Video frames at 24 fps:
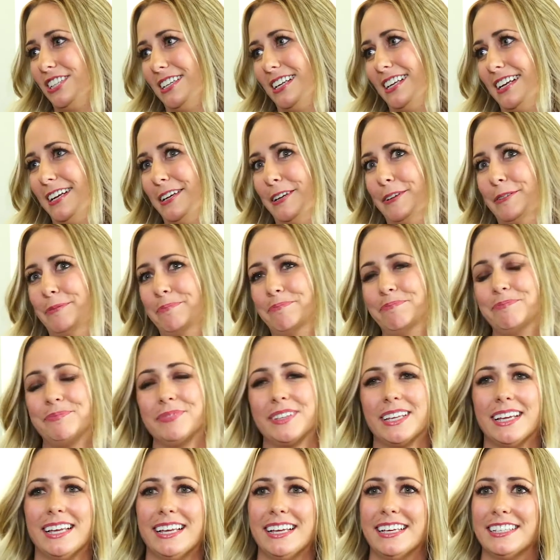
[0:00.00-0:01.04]

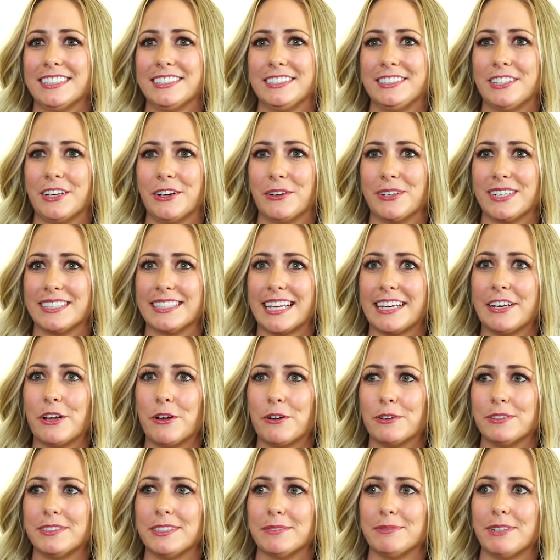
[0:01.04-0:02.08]
Because I
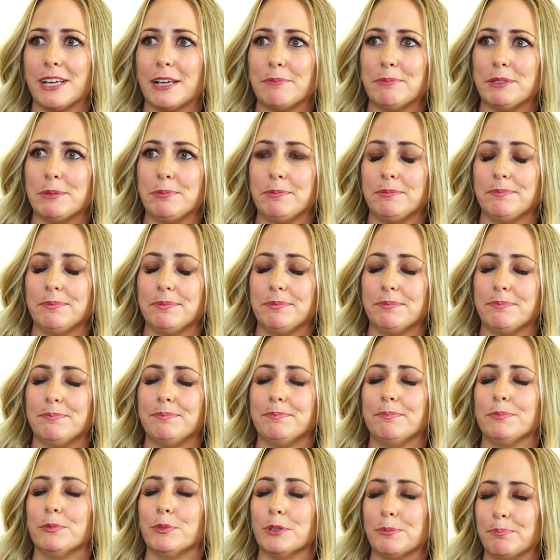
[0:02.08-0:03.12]
know sometimes
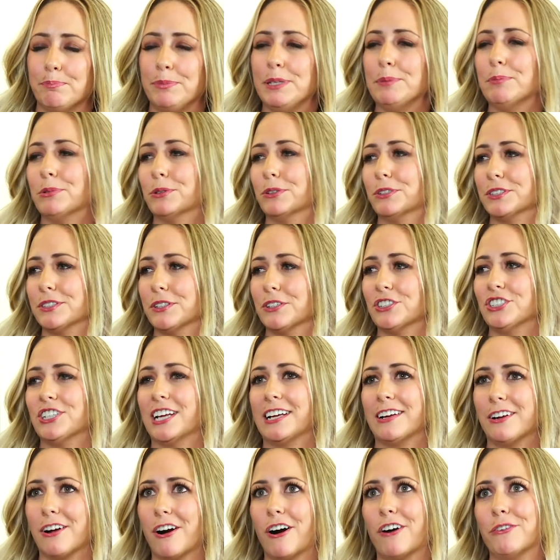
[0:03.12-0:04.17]
when people
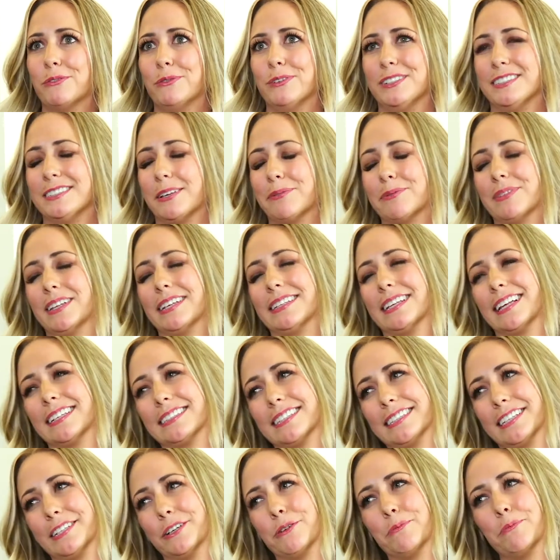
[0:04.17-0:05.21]
associate golf with something
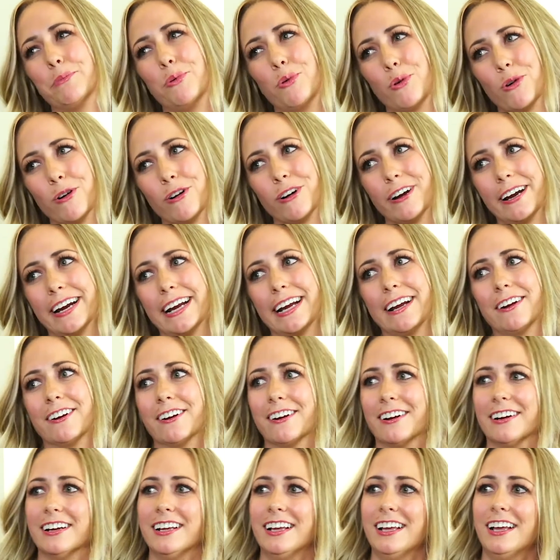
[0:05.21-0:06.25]
that's a little boring,
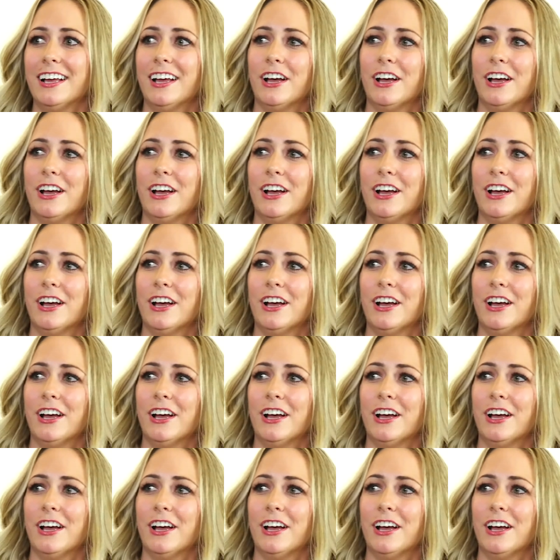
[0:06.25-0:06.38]
or,